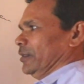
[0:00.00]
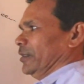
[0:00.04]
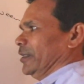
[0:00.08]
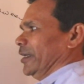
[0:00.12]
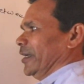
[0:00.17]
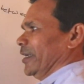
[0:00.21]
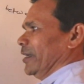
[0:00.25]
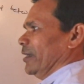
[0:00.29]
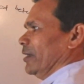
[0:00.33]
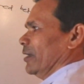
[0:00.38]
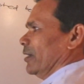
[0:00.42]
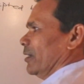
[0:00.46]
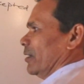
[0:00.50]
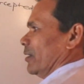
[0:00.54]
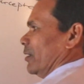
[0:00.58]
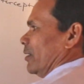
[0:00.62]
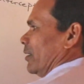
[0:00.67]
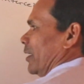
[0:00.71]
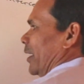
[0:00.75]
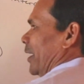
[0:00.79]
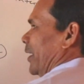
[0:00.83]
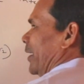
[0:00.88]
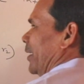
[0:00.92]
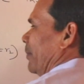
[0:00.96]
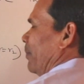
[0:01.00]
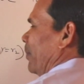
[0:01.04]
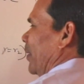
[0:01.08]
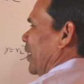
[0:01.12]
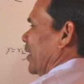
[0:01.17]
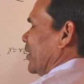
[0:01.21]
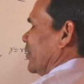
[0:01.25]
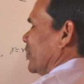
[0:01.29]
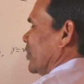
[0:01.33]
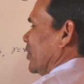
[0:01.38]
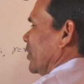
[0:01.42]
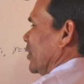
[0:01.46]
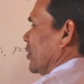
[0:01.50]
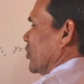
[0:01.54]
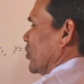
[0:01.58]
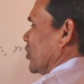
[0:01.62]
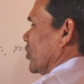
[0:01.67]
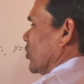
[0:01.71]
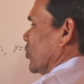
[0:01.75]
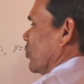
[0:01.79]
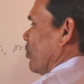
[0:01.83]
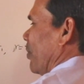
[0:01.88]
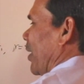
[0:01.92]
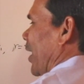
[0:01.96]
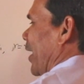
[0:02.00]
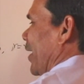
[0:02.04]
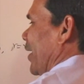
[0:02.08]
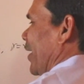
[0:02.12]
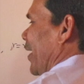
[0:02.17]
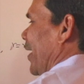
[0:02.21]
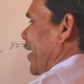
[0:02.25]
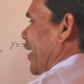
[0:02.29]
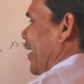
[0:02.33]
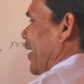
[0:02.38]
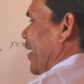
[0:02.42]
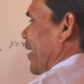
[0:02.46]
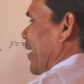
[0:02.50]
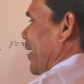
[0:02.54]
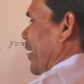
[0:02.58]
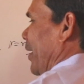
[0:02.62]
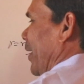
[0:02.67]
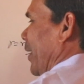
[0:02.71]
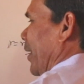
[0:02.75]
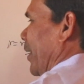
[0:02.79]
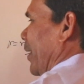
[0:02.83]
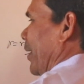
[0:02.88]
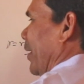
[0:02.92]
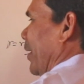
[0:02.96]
Then I replace this is by a,